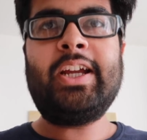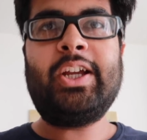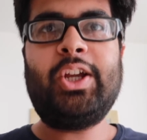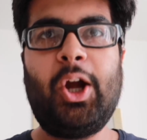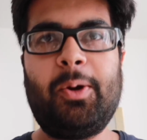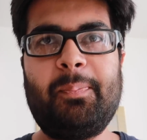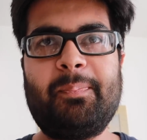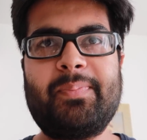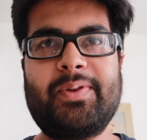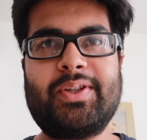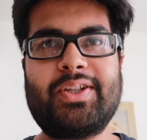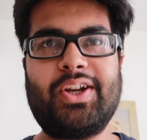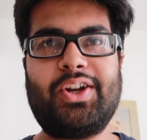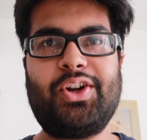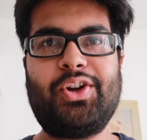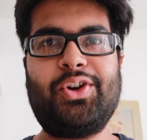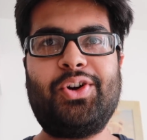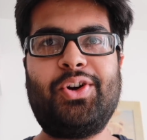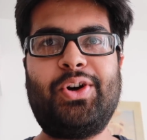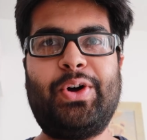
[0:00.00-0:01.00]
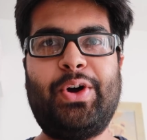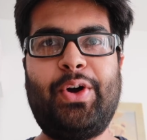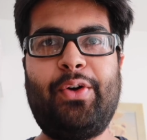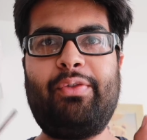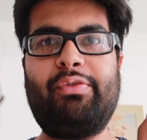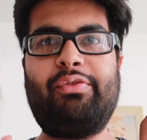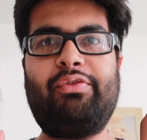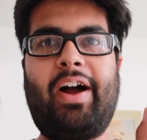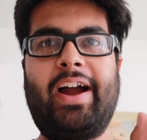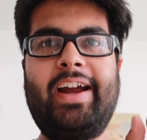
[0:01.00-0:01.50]
Yup, so
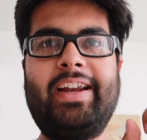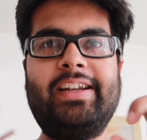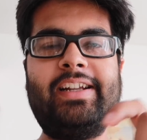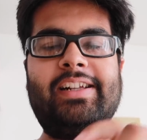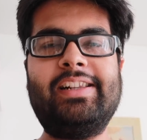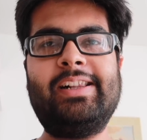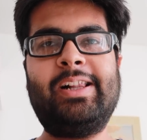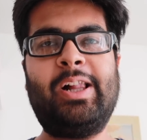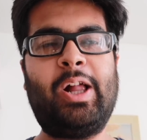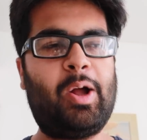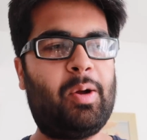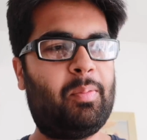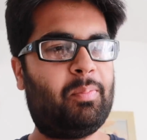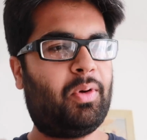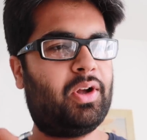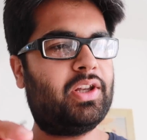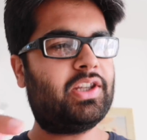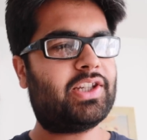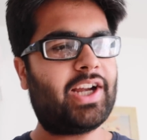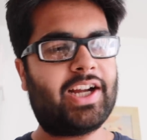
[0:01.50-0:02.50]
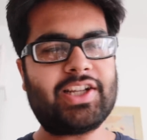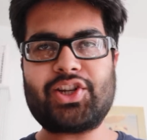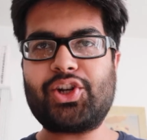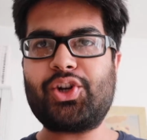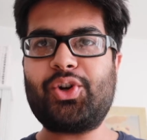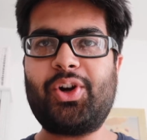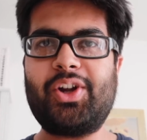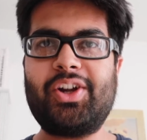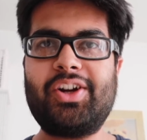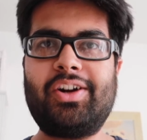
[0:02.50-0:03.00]
final
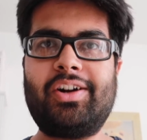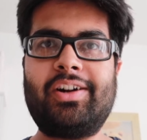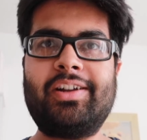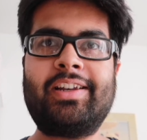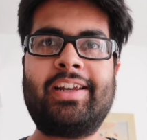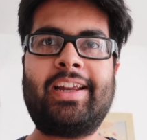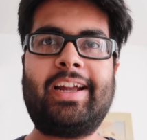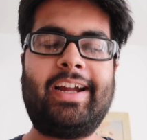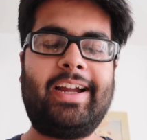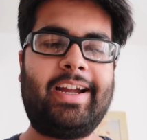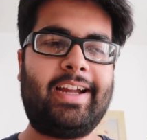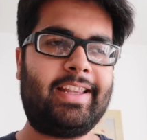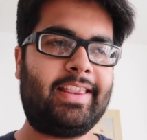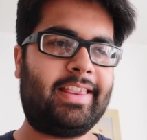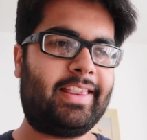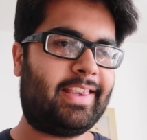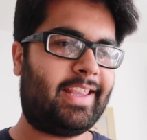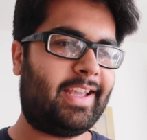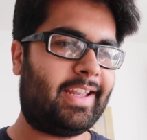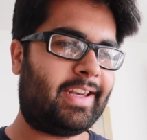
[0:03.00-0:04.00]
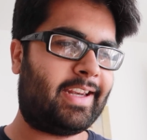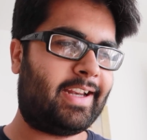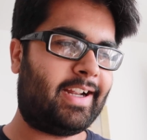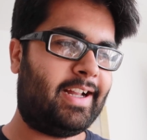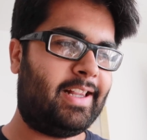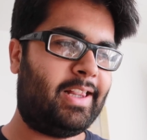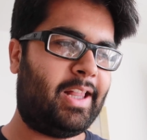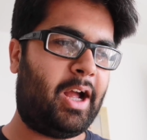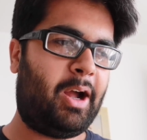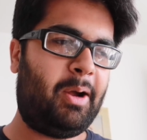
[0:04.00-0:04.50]
montaging going on, and then
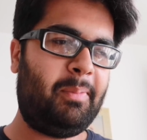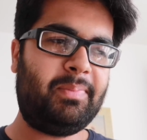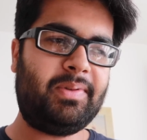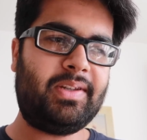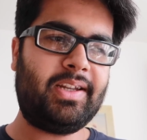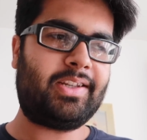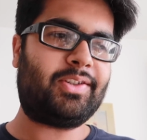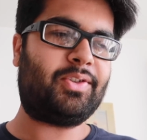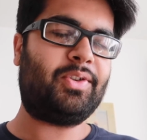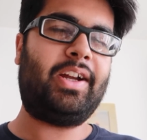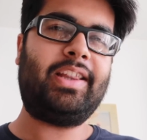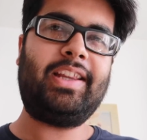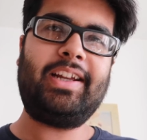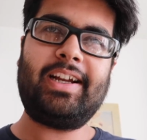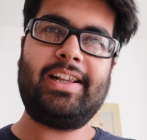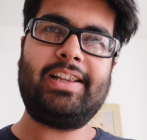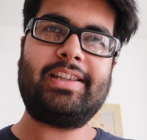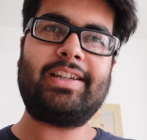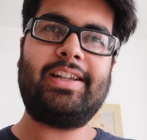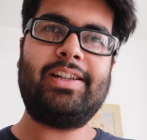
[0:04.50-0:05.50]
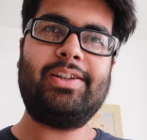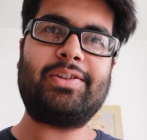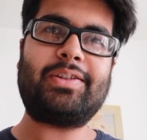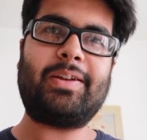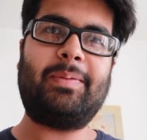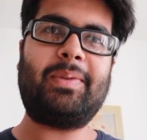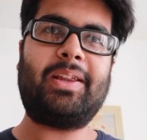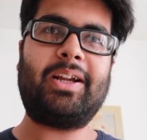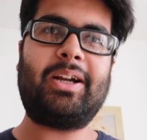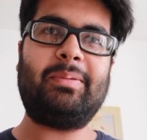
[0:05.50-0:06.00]
I'll update you. I think I'll tell you
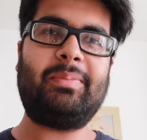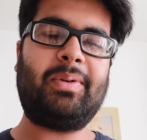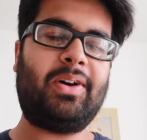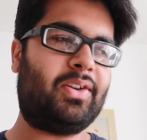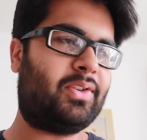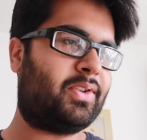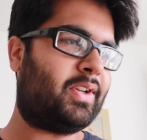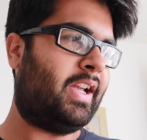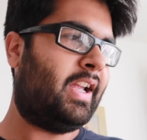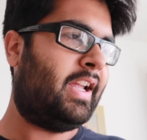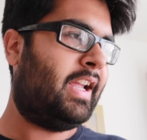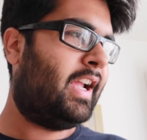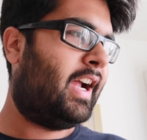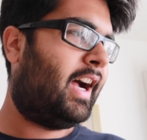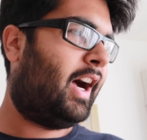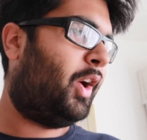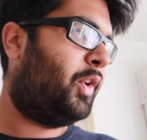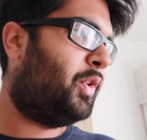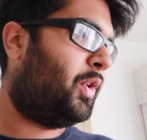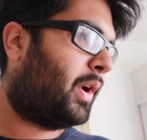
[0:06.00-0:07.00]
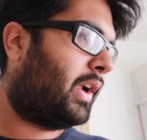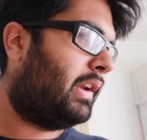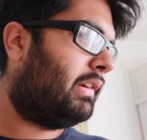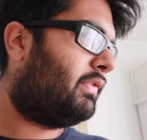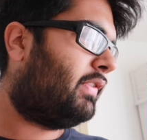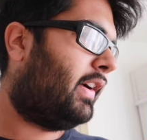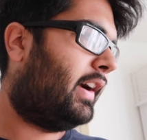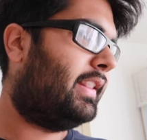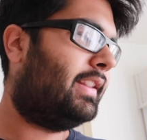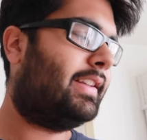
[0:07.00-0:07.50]
something about how you can
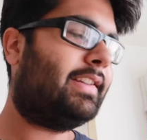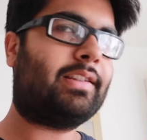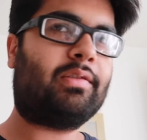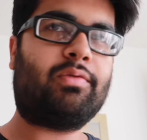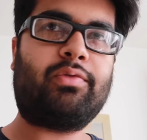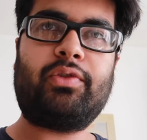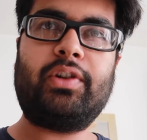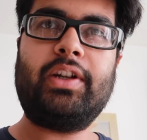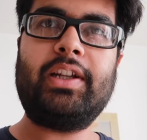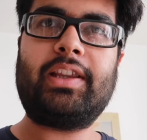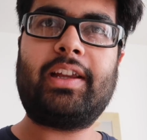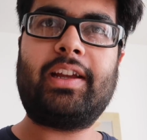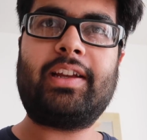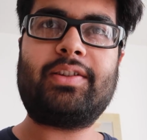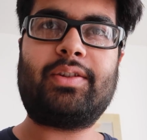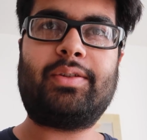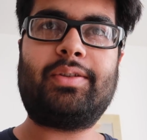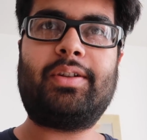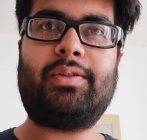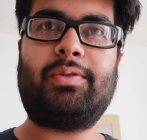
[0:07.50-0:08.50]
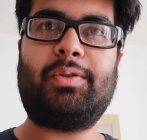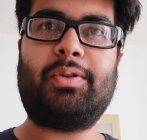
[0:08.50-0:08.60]
find these free things on the